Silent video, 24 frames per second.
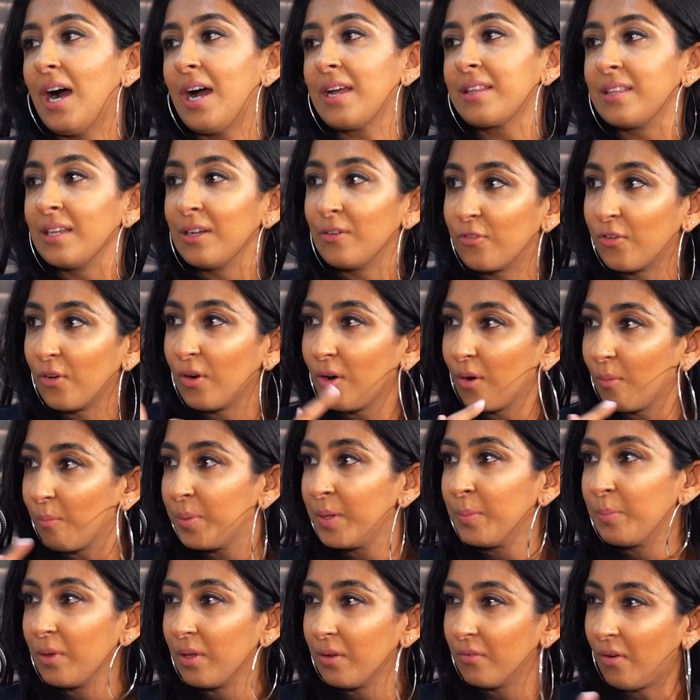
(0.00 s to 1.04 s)
I think for
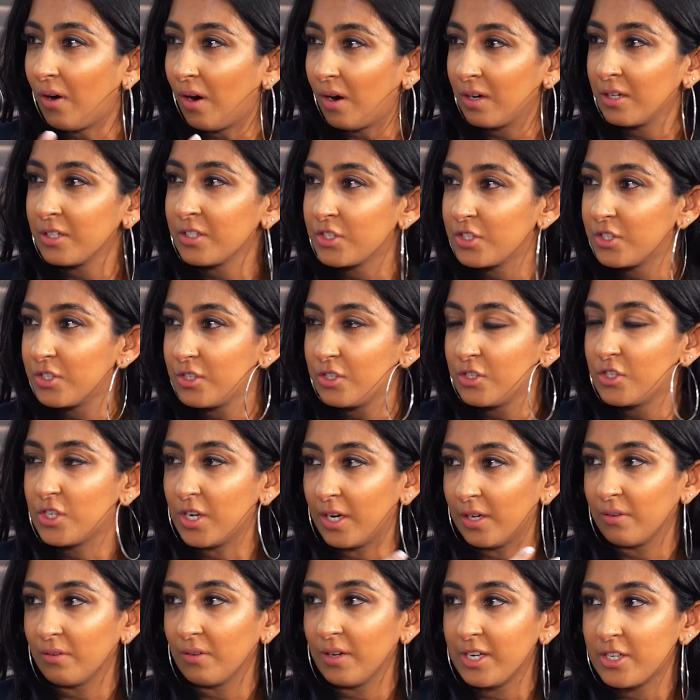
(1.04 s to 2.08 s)
people of our
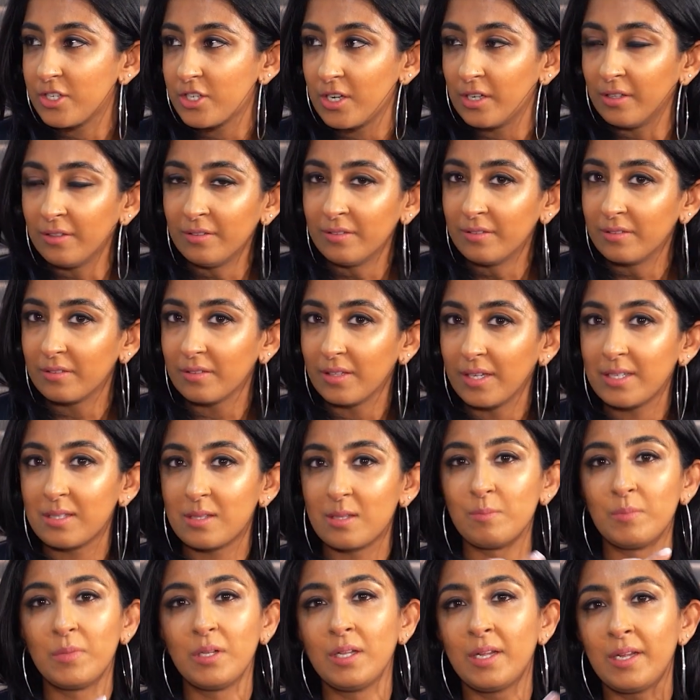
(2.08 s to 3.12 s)
generation, like
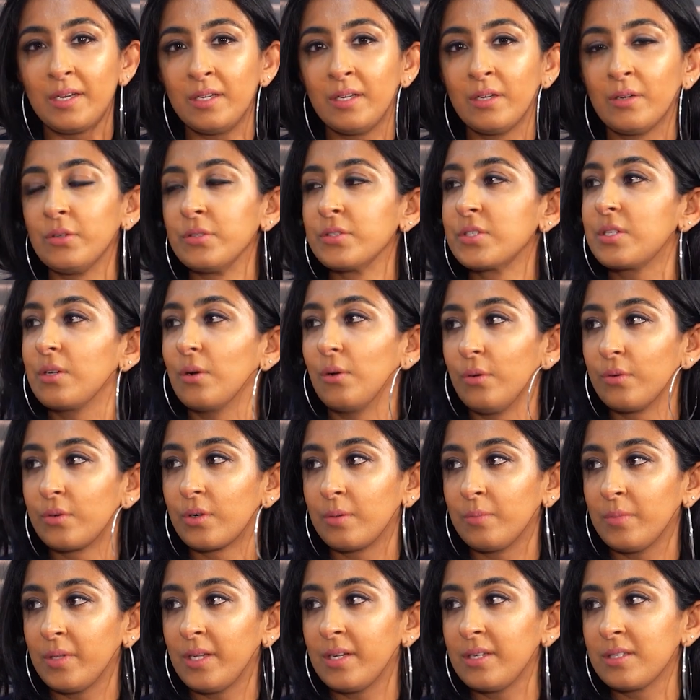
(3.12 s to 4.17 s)
the millennials, the
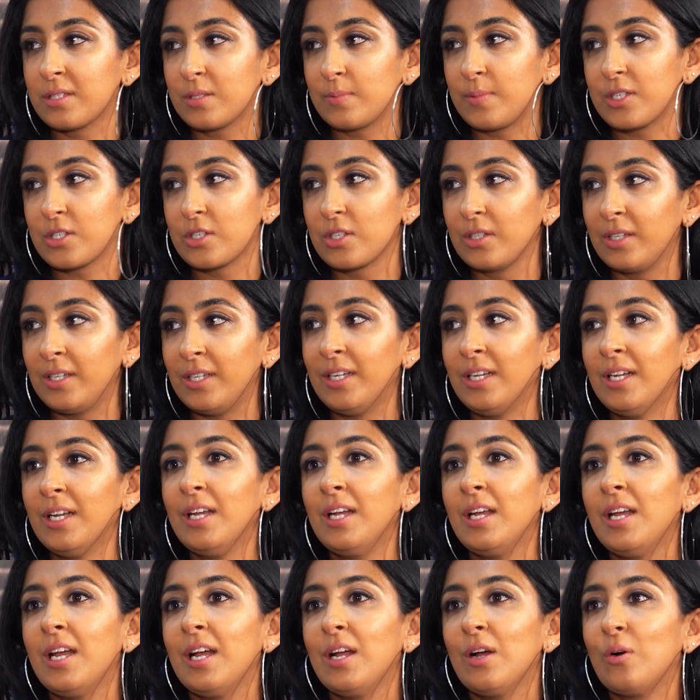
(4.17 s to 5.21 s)
older millennials especially,
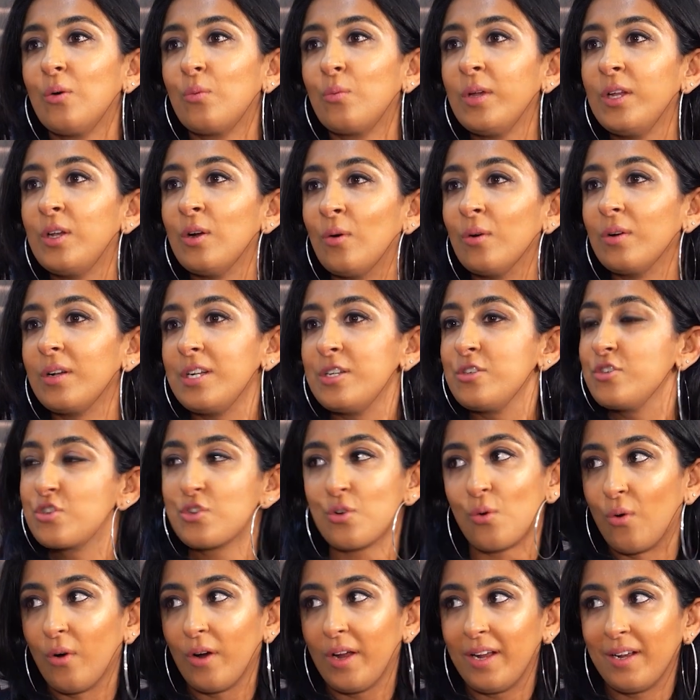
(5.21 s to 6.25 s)
we don't
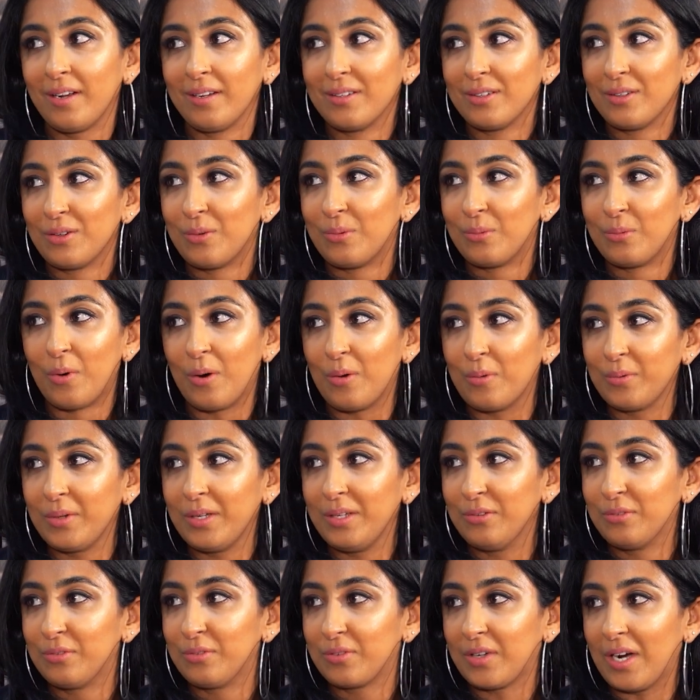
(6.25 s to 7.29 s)
enjoy what
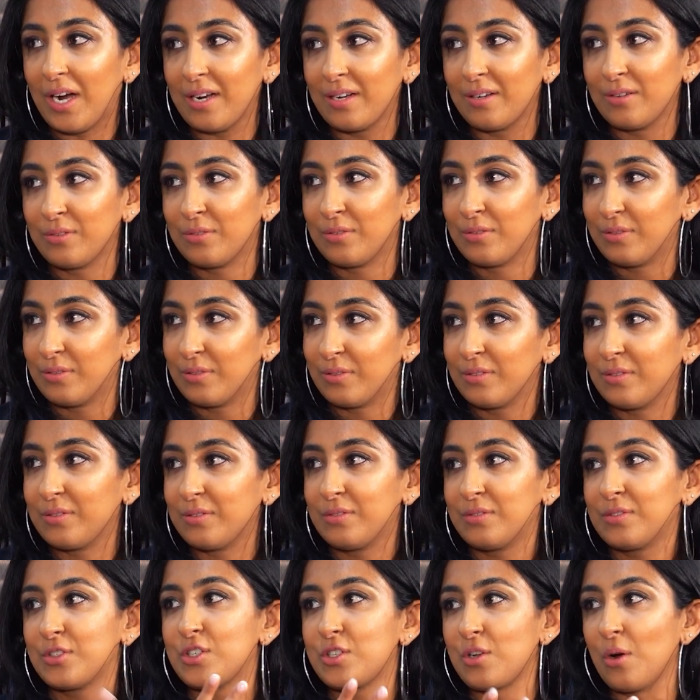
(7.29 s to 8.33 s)
we've kind of
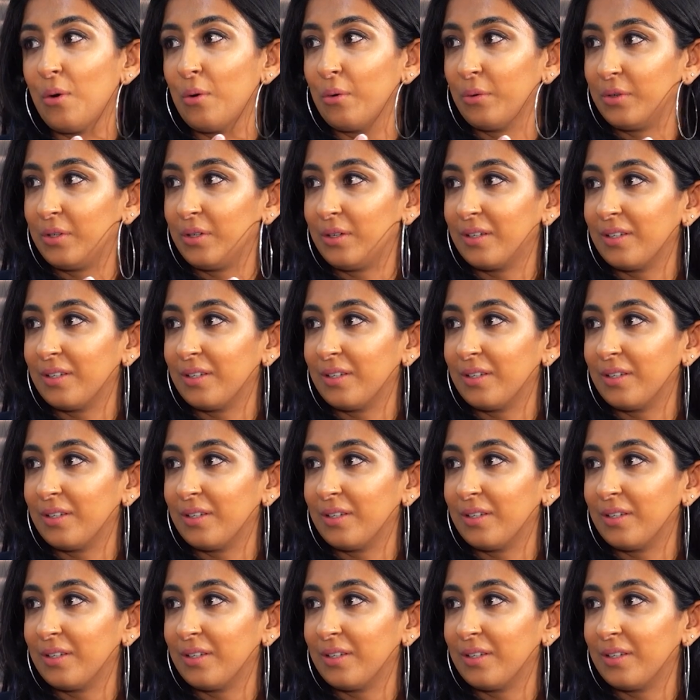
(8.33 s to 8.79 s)
sowed.